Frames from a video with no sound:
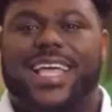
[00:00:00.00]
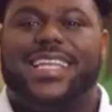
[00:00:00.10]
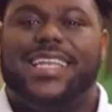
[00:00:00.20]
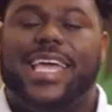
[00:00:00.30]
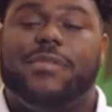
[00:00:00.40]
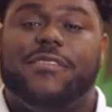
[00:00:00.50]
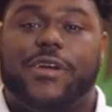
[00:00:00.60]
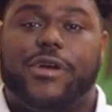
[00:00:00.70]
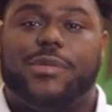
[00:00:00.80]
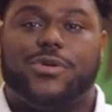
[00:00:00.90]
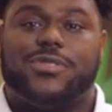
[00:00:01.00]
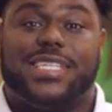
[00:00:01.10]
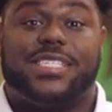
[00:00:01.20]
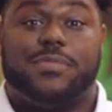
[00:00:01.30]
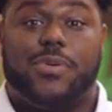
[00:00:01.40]
Naming variables
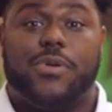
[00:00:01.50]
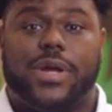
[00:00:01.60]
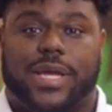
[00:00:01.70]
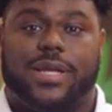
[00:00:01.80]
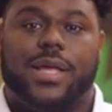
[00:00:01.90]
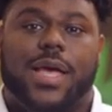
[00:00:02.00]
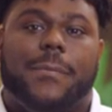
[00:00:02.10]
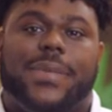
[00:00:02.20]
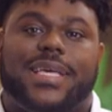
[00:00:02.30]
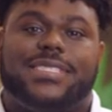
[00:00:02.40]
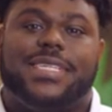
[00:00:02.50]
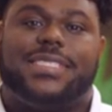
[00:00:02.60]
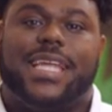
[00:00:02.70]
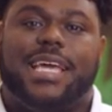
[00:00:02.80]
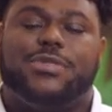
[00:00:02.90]
is important because these
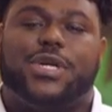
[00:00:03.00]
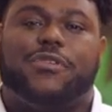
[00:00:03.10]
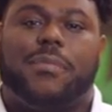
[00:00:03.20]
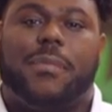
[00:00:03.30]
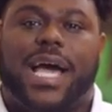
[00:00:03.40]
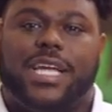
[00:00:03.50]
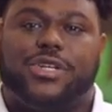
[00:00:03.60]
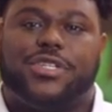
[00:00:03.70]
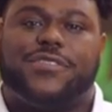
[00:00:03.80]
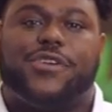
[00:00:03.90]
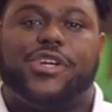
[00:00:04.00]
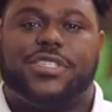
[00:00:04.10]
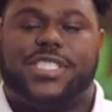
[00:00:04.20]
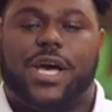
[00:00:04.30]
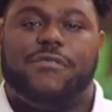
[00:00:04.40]
names are reminders for
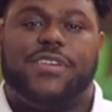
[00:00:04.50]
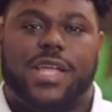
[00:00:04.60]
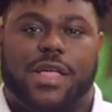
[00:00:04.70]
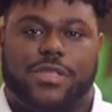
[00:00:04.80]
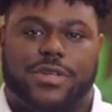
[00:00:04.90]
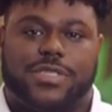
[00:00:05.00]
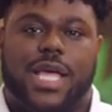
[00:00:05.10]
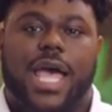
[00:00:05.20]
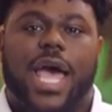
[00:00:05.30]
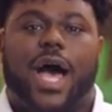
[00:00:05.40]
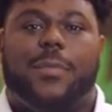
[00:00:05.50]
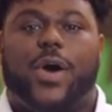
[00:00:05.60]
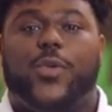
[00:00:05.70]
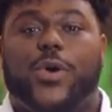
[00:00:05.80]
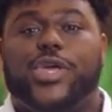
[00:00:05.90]
yourself and others
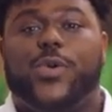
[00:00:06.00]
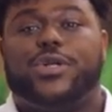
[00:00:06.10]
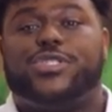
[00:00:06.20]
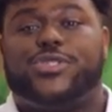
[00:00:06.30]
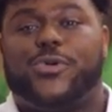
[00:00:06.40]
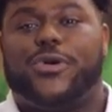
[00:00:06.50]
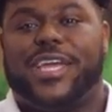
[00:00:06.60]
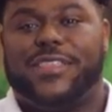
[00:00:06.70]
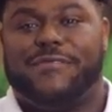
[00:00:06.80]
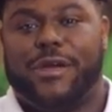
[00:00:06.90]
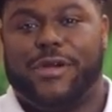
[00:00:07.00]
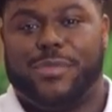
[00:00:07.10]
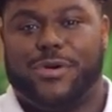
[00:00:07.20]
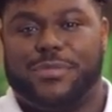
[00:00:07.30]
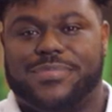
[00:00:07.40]
about what you are storing in the
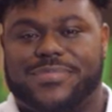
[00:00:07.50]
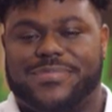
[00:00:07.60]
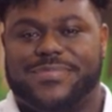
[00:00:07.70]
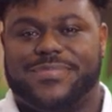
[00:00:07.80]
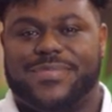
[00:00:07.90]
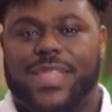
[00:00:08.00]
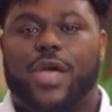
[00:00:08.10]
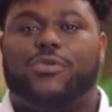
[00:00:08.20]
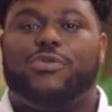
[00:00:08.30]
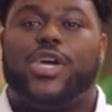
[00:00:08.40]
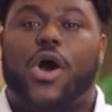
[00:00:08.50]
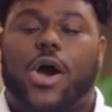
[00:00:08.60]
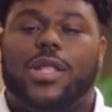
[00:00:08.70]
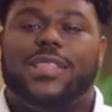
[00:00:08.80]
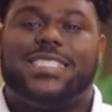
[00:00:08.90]
variable.
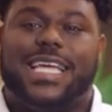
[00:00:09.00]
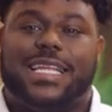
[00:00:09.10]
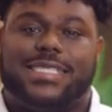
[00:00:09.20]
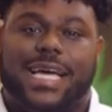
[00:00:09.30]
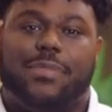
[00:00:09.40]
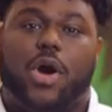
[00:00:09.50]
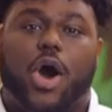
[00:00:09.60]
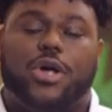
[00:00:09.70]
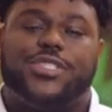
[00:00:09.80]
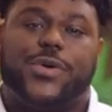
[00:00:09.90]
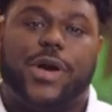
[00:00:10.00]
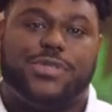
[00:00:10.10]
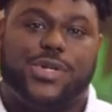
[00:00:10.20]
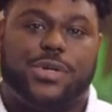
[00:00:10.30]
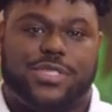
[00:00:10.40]
Calling the data type also
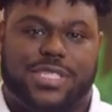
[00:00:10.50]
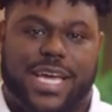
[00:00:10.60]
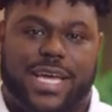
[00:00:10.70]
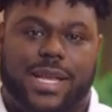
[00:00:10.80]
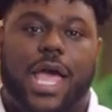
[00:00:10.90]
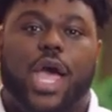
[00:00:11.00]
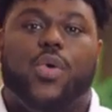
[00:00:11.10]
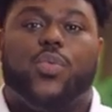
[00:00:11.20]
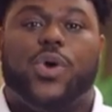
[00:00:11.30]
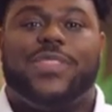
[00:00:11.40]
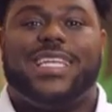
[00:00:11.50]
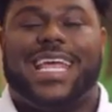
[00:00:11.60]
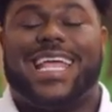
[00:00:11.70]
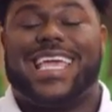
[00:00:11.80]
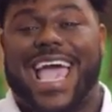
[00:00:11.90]
helps you understand what the
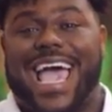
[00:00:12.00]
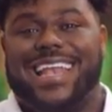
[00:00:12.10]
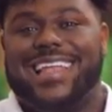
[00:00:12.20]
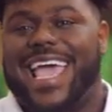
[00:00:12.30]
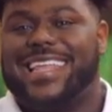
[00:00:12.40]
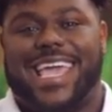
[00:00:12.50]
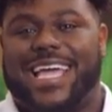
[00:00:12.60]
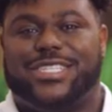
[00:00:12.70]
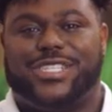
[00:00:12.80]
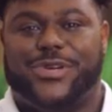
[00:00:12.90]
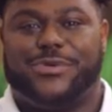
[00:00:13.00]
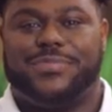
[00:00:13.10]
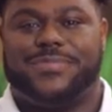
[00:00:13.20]
data can and can't do.